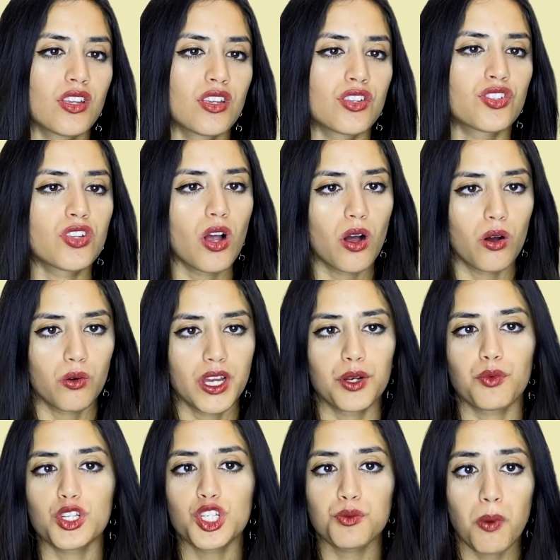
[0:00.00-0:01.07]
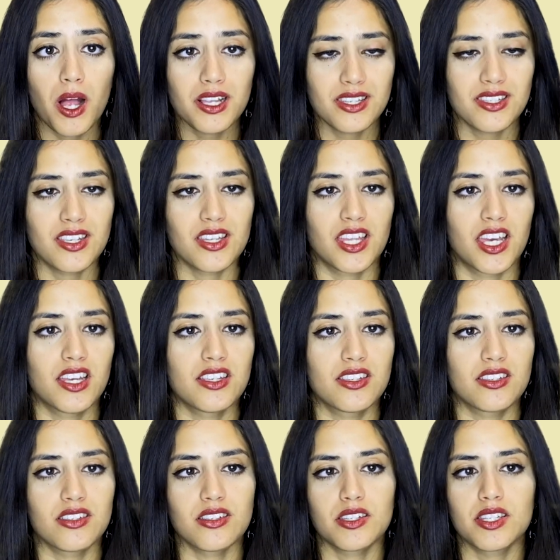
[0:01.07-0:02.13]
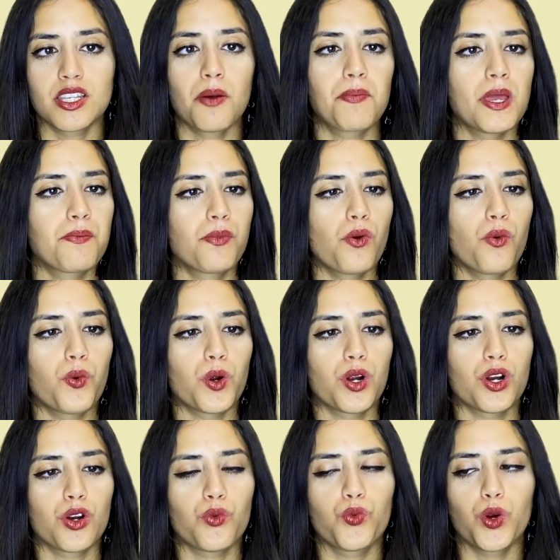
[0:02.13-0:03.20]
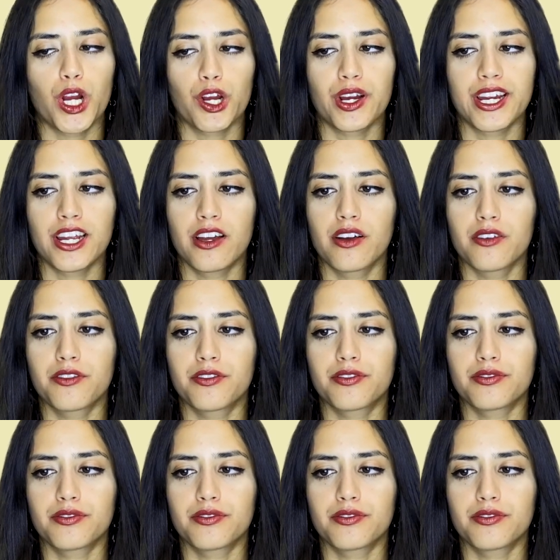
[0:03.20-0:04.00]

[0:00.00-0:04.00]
So in response to this, some people were wary of